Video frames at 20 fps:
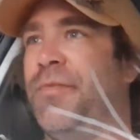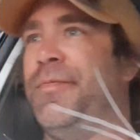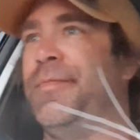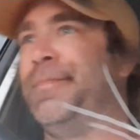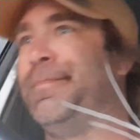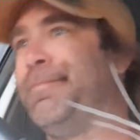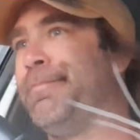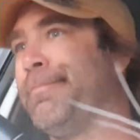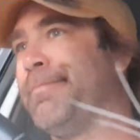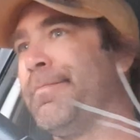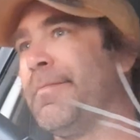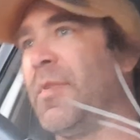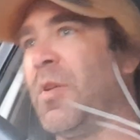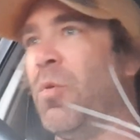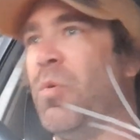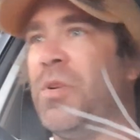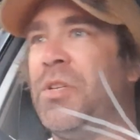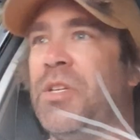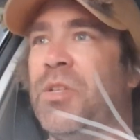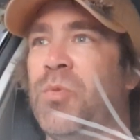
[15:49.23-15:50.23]

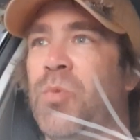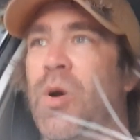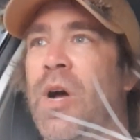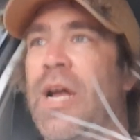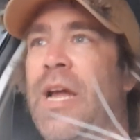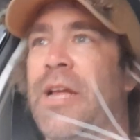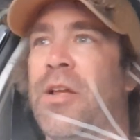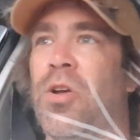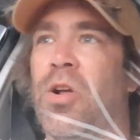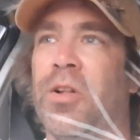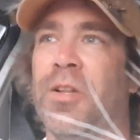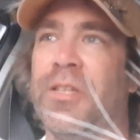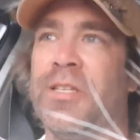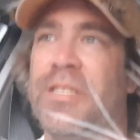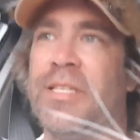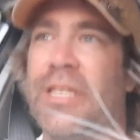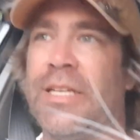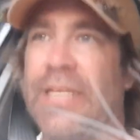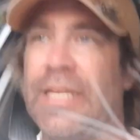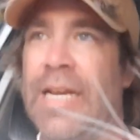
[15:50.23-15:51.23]
Which is why I called in
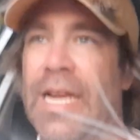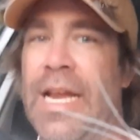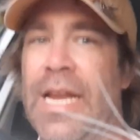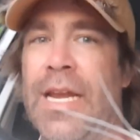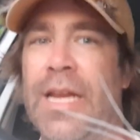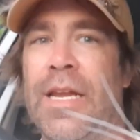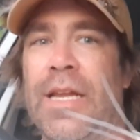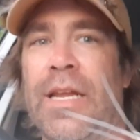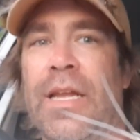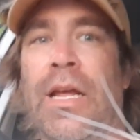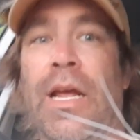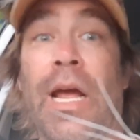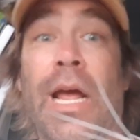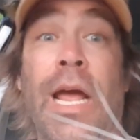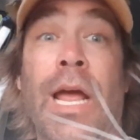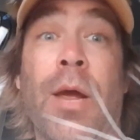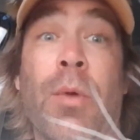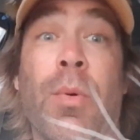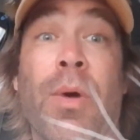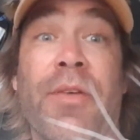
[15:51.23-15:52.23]
sick today
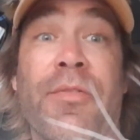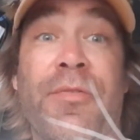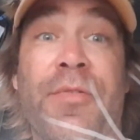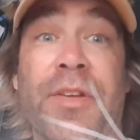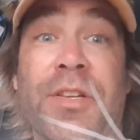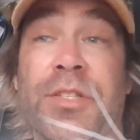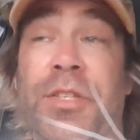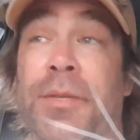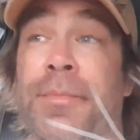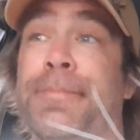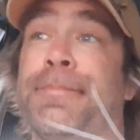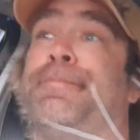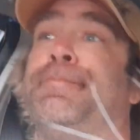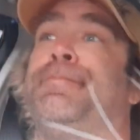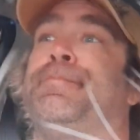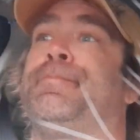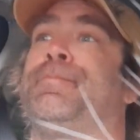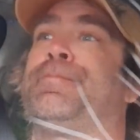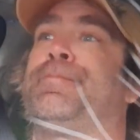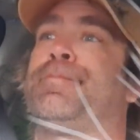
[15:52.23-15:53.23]
and went
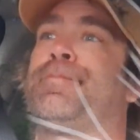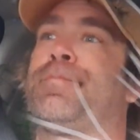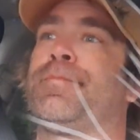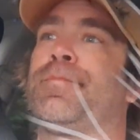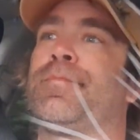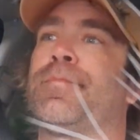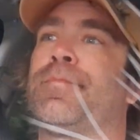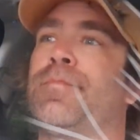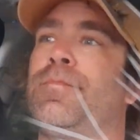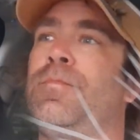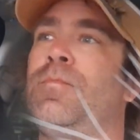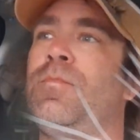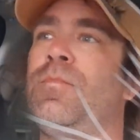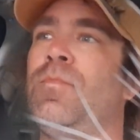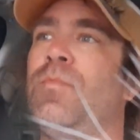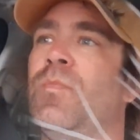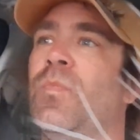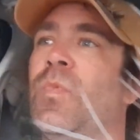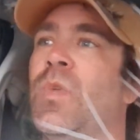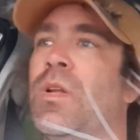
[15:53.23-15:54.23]

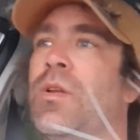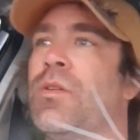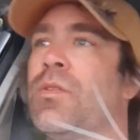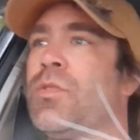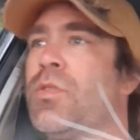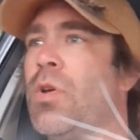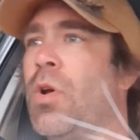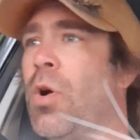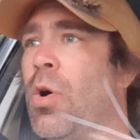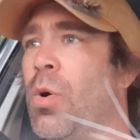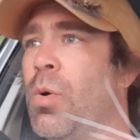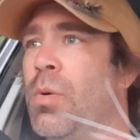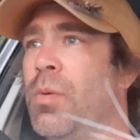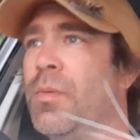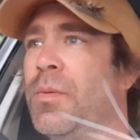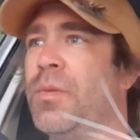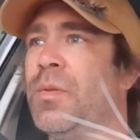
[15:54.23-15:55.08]
fishing. So,